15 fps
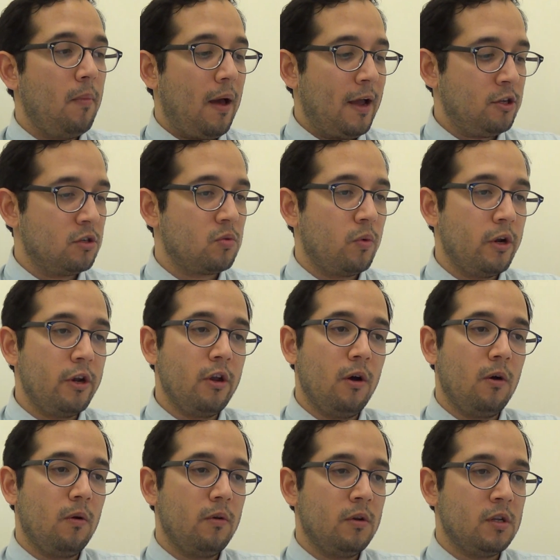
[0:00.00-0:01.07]
I just want to
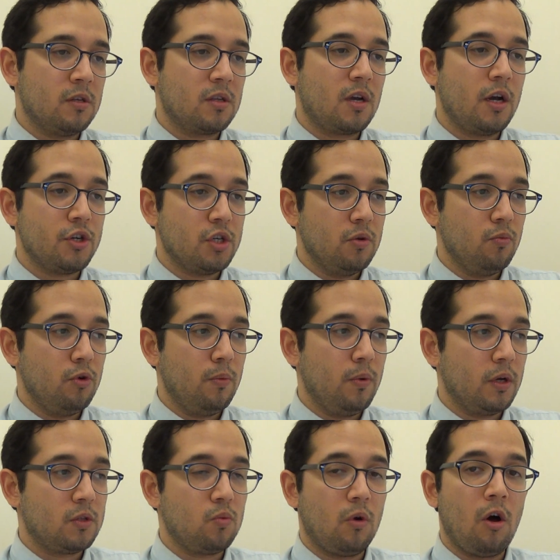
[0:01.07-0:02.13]
note discussion
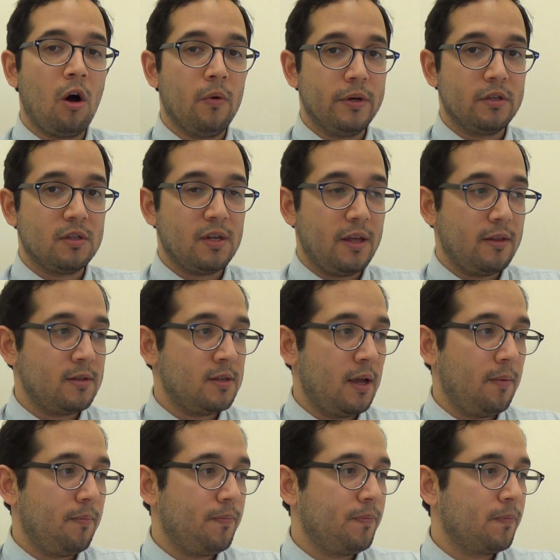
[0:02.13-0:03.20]
rubrics will always stay the
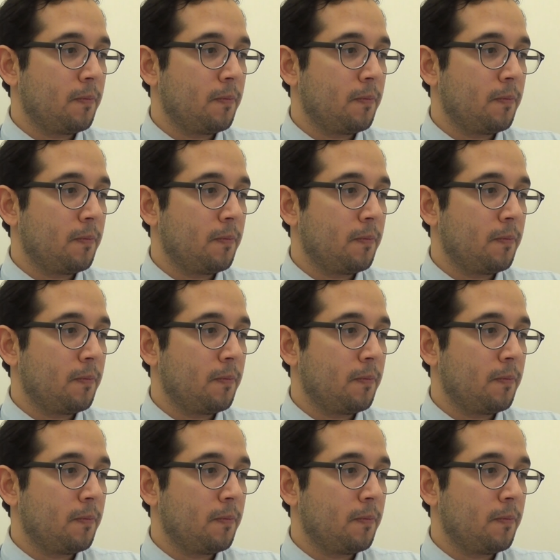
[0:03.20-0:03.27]
same.